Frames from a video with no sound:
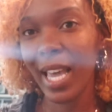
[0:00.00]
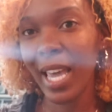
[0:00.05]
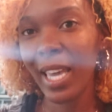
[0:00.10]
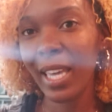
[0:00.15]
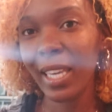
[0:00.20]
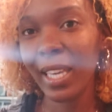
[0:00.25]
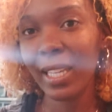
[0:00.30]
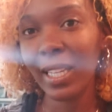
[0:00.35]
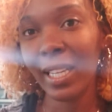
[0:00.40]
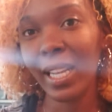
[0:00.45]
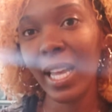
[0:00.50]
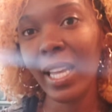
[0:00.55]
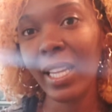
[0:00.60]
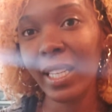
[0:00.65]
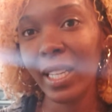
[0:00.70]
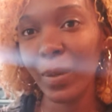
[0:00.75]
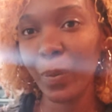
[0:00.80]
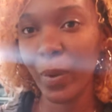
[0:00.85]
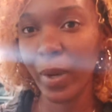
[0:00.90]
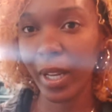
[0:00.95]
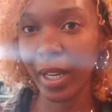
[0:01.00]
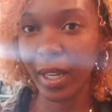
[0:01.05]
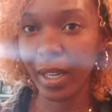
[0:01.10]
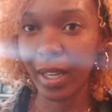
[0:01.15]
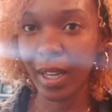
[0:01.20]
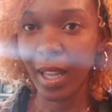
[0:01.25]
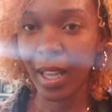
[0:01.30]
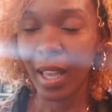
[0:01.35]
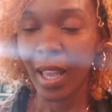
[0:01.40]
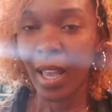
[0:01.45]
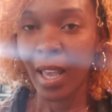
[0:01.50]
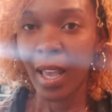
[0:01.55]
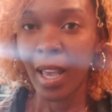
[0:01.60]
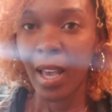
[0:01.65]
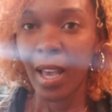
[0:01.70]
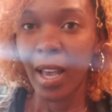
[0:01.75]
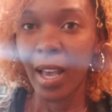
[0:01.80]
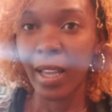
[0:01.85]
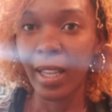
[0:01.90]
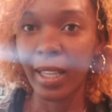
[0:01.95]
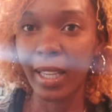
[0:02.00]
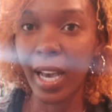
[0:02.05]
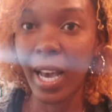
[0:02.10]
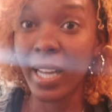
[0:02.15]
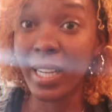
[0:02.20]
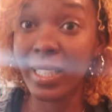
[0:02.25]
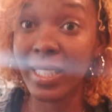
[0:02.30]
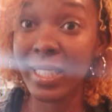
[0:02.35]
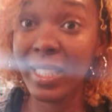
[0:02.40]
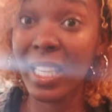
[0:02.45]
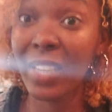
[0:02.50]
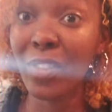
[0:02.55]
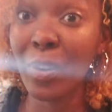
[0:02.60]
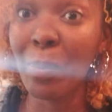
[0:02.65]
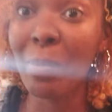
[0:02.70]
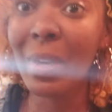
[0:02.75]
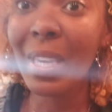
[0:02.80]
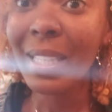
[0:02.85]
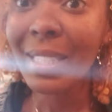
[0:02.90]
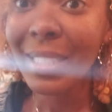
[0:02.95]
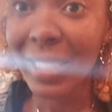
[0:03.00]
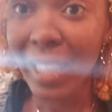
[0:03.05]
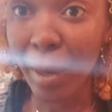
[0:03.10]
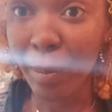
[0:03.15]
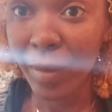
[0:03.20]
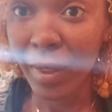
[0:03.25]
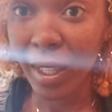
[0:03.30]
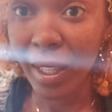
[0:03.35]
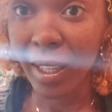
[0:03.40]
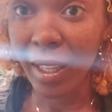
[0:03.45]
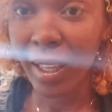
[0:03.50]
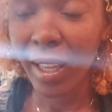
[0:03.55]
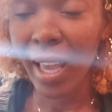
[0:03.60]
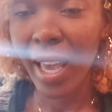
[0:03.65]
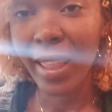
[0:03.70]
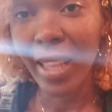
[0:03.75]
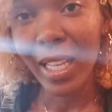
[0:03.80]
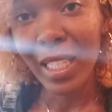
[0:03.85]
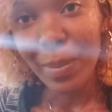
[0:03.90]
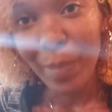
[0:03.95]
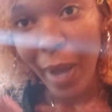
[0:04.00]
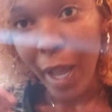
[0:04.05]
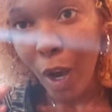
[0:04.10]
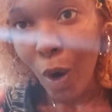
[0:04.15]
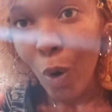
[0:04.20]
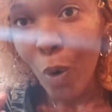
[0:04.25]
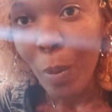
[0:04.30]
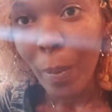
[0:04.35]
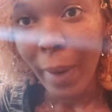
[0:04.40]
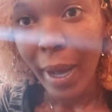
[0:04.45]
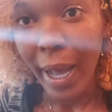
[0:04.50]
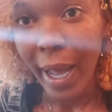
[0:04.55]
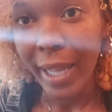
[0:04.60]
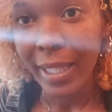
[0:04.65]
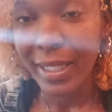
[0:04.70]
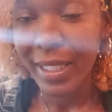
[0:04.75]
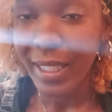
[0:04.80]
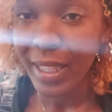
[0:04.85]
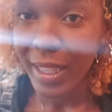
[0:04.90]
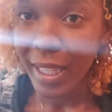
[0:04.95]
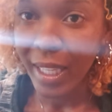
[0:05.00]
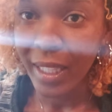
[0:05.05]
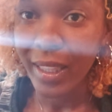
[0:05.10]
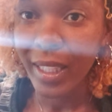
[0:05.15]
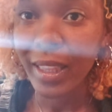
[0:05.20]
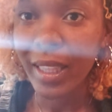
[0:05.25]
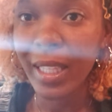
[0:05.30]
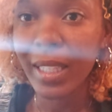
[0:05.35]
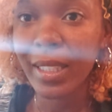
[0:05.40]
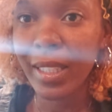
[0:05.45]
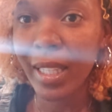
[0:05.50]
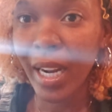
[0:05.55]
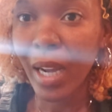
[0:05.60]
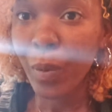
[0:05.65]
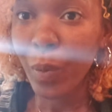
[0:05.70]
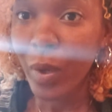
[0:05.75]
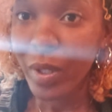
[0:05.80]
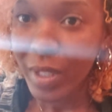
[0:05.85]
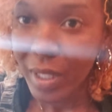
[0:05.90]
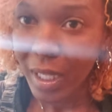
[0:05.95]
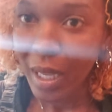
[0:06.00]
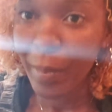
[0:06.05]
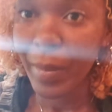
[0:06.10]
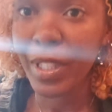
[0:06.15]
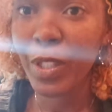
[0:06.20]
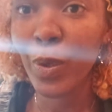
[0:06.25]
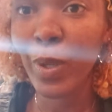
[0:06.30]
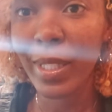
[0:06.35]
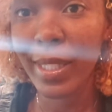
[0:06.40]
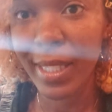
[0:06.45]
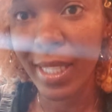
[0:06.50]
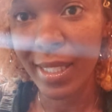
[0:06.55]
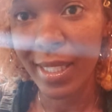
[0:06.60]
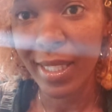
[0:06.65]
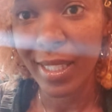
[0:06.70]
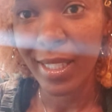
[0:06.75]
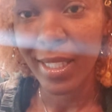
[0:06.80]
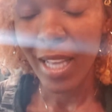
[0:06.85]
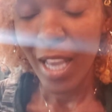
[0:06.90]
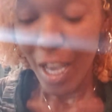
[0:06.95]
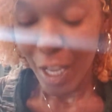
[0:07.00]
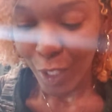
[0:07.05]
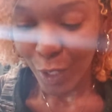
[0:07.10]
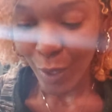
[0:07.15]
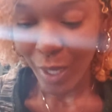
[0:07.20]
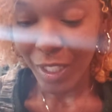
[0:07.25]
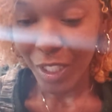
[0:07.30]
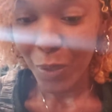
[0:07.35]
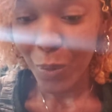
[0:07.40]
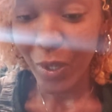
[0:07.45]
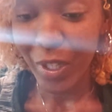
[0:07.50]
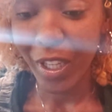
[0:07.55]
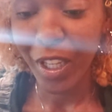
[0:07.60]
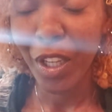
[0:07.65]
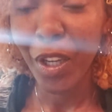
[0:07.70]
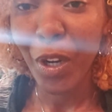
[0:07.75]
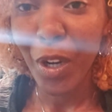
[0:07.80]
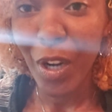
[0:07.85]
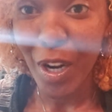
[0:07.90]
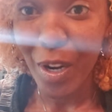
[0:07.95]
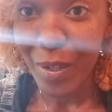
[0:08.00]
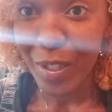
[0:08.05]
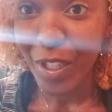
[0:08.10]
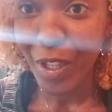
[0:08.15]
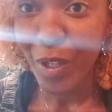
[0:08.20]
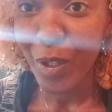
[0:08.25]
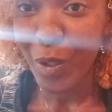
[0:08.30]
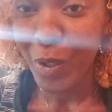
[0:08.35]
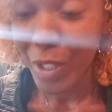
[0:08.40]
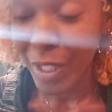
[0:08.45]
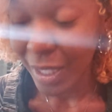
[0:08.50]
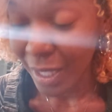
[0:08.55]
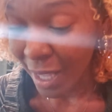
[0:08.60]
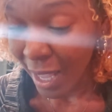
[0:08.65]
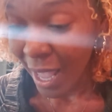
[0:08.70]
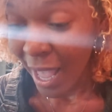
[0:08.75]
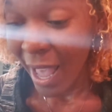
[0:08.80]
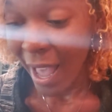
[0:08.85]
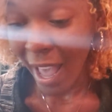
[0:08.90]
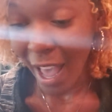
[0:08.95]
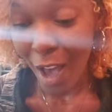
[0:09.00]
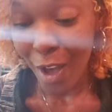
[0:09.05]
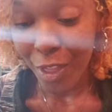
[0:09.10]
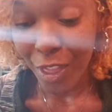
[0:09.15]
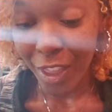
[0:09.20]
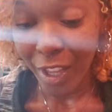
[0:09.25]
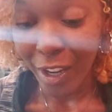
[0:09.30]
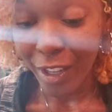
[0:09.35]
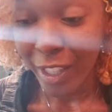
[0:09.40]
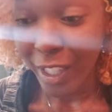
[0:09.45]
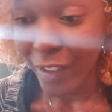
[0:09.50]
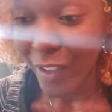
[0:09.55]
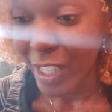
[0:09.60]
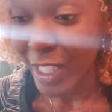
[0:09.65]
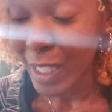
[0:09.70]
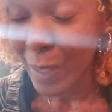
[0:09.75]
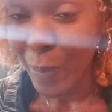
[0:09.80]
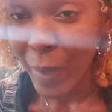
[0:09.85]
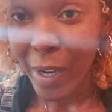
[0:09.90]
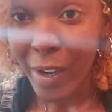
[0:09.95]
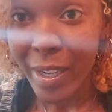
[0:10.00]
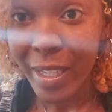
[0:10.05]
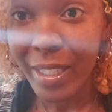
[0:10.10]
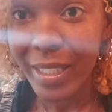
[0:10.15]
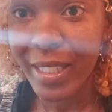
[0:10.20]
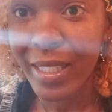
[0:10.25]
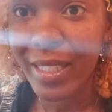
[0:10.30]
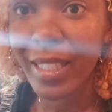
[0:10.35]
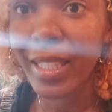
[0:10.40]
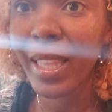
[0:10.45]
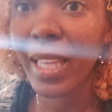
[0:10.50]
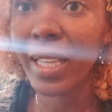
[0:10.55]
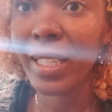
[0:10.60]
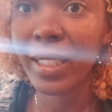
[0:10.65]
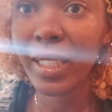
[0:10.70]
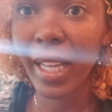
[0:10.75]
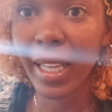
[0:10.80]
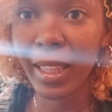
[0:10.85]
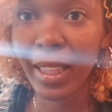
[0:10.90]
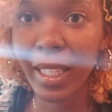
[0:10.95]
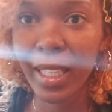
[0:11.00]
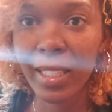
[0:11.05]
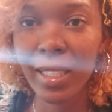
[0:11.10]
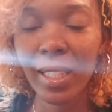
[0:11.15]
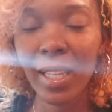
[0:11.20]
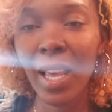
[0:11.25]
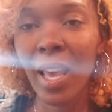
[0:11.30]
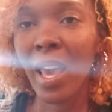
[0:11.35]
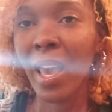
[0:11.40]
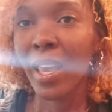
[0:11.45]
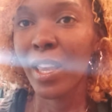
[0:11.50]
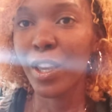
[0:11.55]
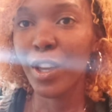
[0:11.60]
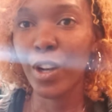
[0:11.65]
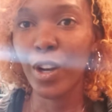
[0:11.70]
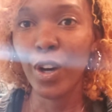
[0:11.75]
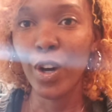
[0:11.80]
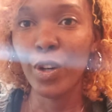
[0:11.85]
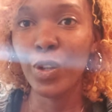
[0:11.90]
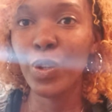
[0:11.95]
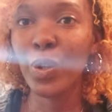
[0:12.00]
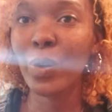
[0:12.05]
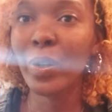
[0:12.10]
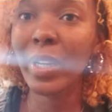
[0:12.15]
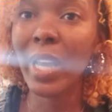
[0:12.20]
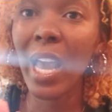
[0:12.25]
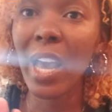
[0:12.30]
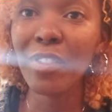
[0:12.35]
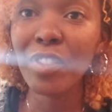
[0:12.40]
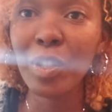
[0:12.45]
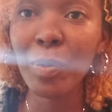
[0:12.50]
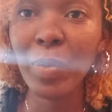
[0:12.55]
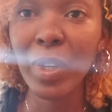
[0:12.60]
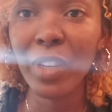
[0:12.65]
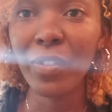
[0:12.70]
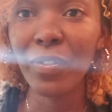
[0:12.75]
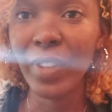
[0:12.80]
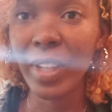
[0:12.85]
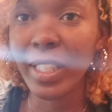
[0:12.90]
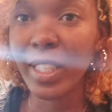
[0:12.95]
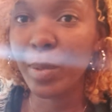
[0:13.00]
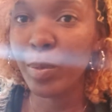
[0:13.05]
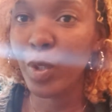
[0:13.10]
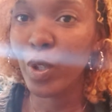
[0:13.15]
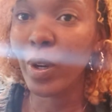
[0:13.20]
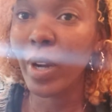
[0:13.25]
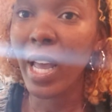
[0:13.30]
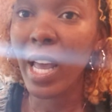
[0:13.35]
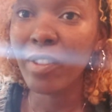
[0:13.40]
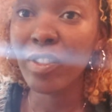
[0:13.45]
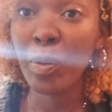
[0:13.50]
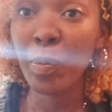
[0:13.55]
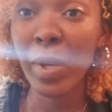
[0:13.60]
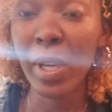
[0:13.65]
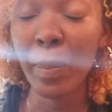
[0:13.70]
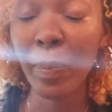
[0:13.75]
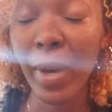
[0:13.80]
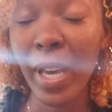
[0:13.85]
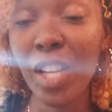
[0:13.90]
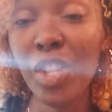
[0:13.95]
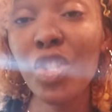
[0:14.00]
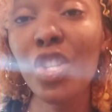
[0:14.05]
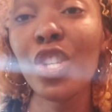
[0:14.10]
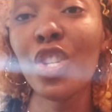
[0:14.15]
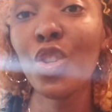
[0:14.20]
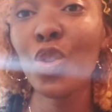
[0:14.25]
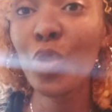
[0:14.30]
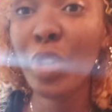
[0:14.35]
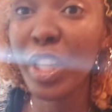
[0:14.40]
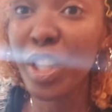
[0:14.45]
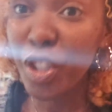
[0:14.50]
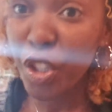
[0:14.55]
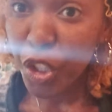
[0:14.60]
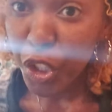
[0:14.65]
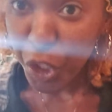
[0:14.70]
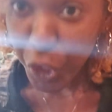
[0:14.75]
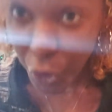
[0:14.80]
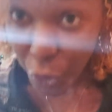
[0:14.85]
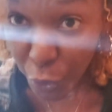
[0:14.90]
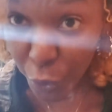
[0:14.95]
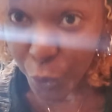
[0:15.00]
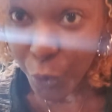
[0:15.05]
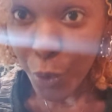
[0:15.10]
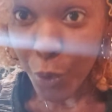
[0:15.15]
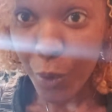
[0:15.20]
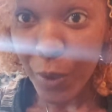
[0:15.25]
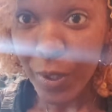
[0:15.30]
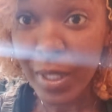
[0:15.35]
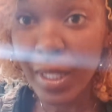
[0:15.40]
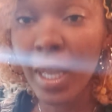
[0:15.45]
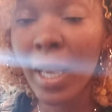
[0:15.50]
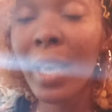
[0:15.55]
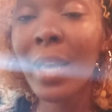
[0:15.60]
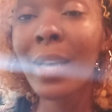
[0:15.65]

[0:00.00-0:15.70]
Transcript: take it lightly when God has given me something, and that's my own mind to think the things that I want to come into existence. So I just want to encourage those out there that are experiencing things like this. You don't have to be a victim. You don't have to be a patient. You can choose